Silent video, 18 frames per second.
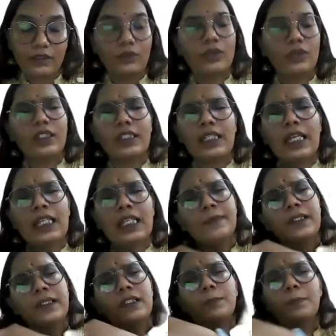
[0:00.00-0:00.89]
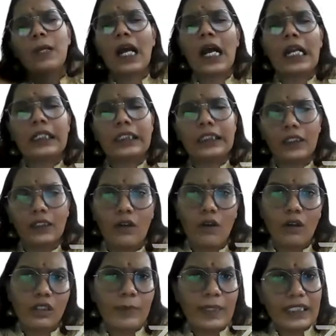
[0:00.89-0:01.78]
So this has been the part
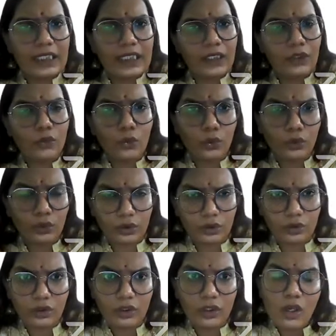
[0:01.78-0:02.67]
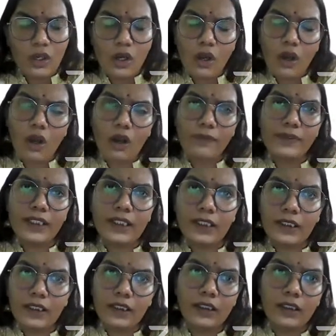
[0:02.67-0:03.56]
or the basic notion of
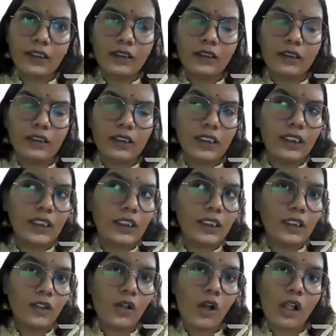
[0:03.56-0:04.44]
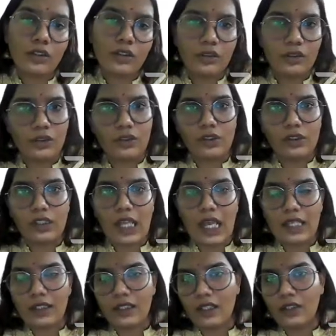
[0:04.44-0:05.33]
the constitution
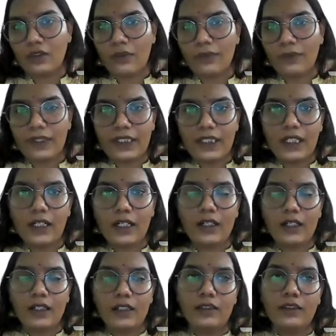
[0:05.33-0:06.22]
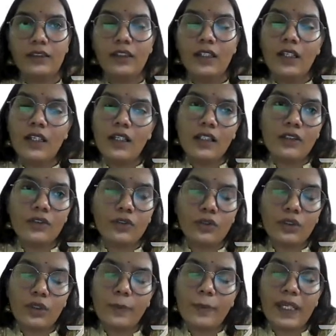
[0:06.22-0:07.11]
as such of any countries.
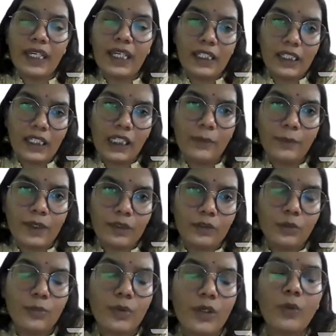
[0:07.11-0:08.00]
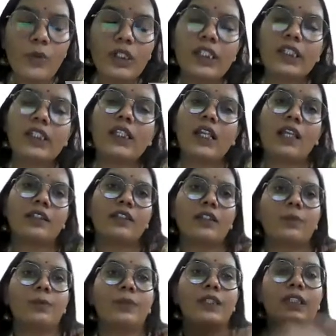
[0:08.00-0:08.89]
So the main aim is to promote
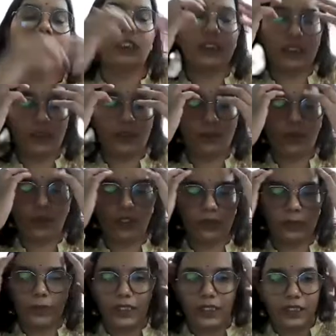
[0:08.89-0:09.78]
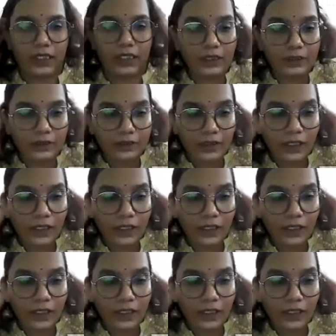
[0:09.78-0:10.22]
international peace and prosperity.